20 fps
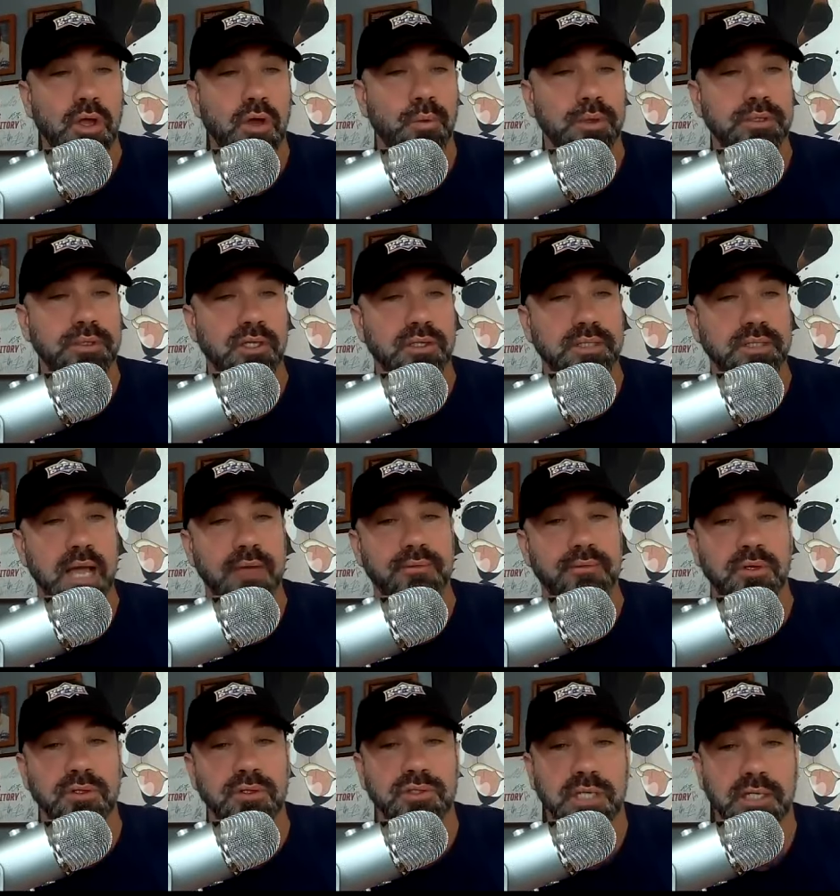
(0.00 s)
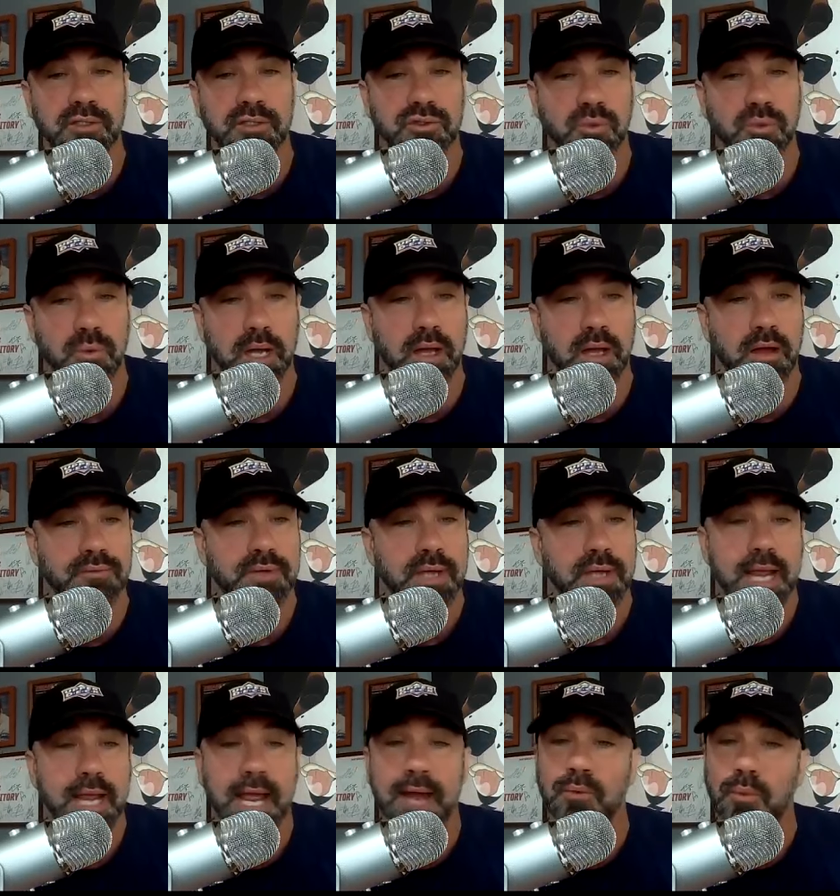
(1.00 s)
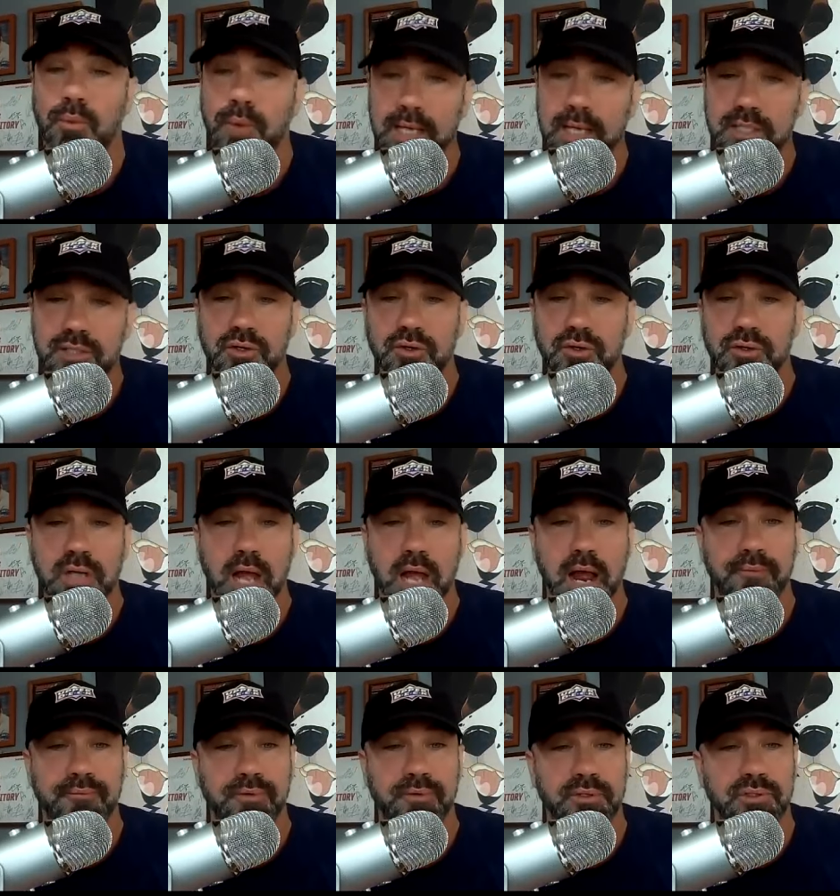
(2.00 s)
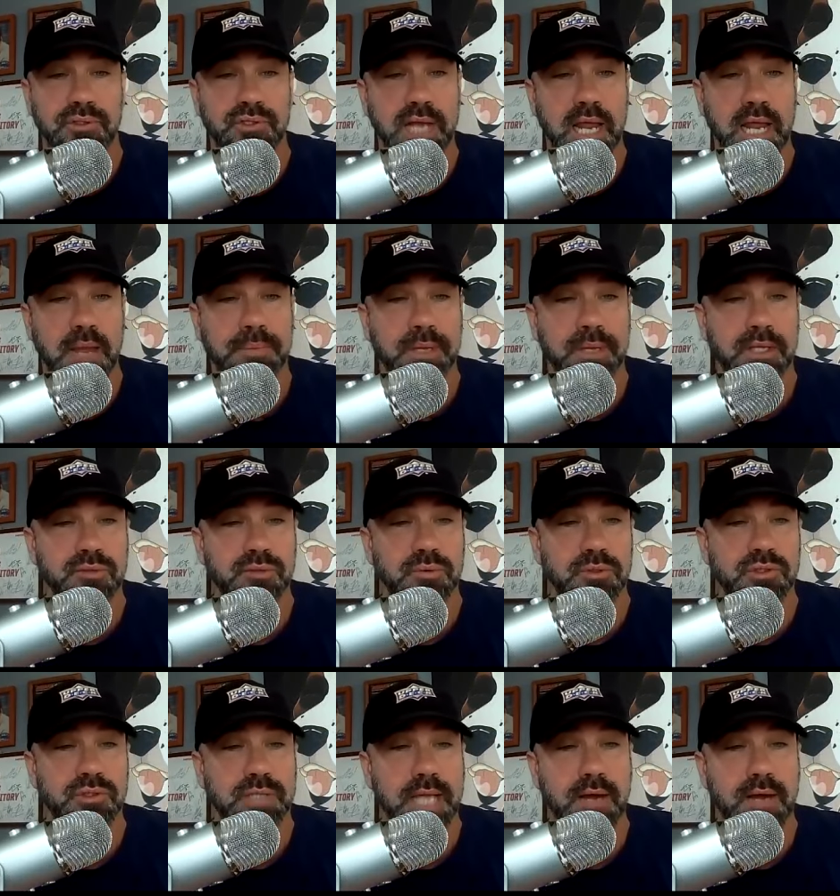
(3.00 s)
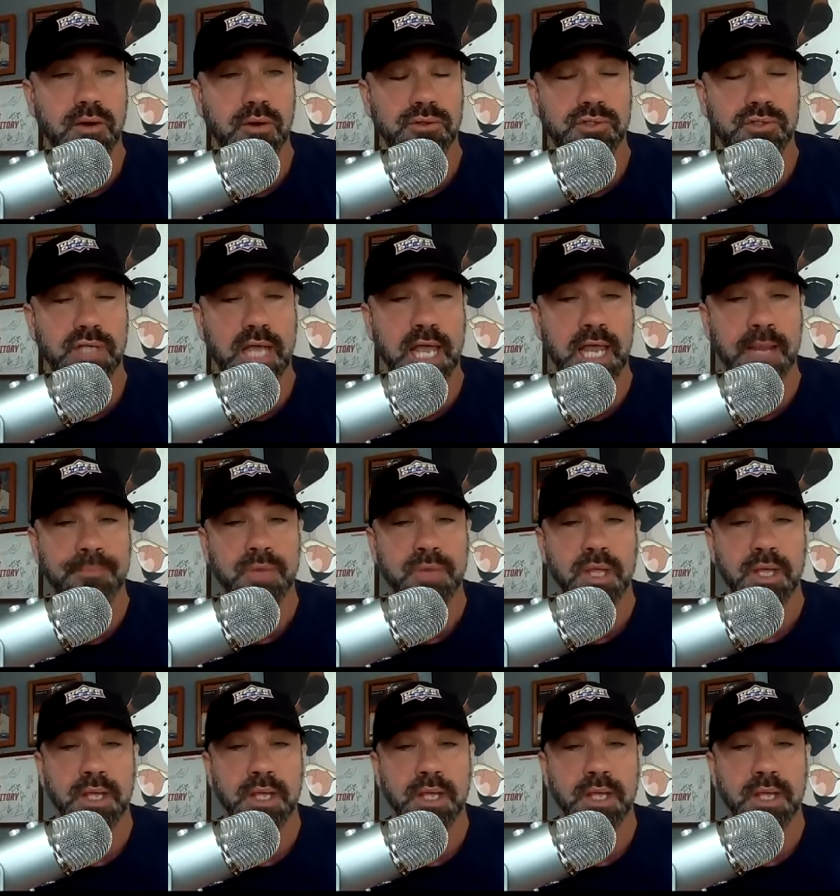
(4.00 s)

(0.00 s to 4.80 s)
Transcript: with the Devils in 2012 and Western Conference Champions with San Jose in